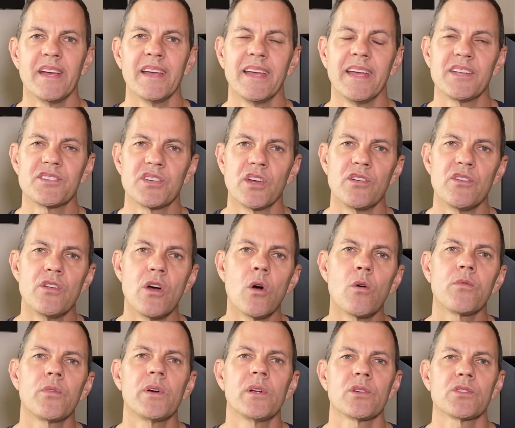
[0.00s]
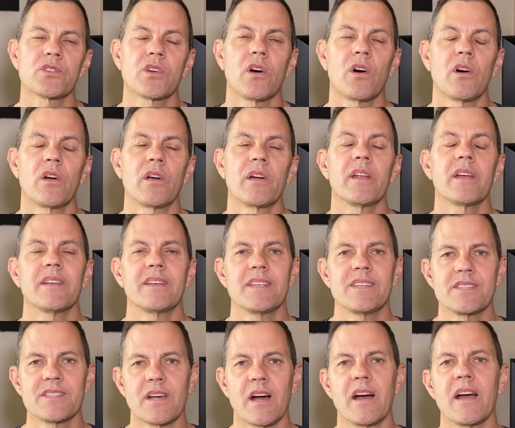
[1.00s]
It's a no frills card
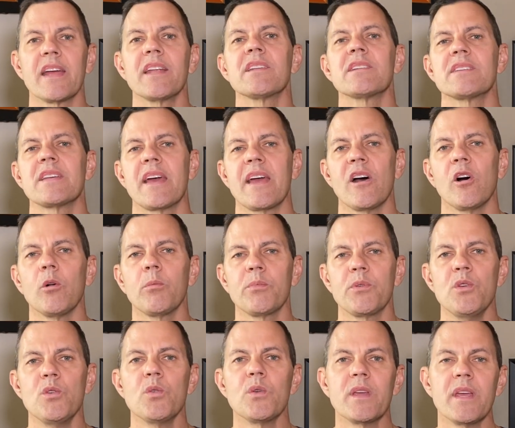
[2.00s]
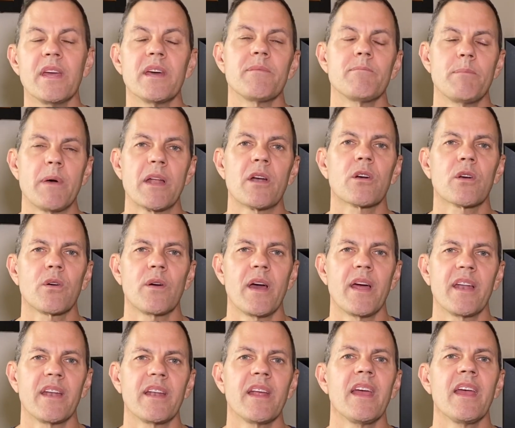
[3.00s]
designed to help you get better
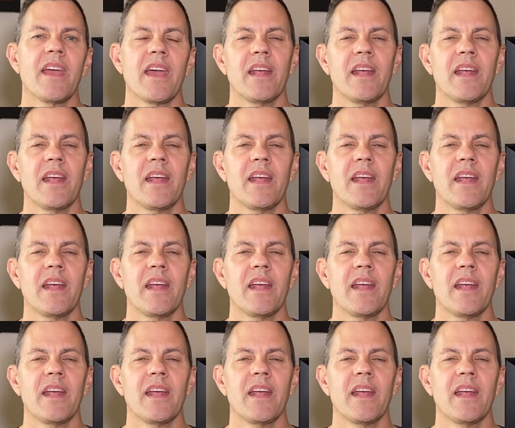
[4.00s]
credit